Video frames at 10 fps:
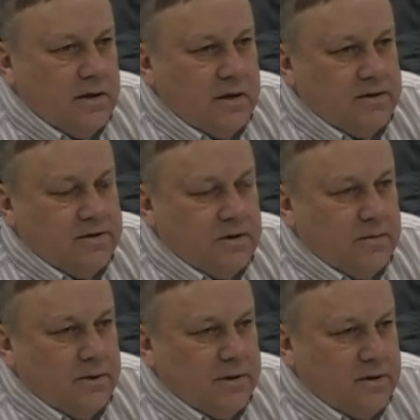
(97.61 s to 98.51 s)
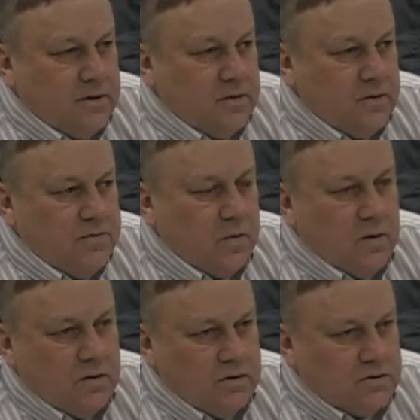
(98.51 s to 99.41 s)
then they shipped me to
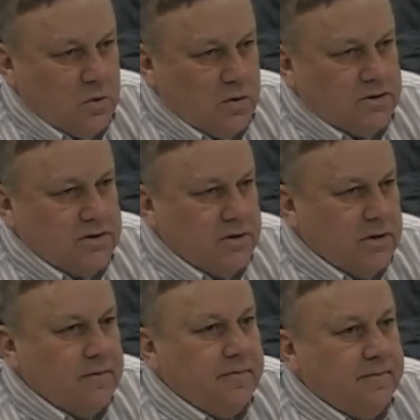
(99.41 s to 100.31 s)
Fort Lewis, Washington.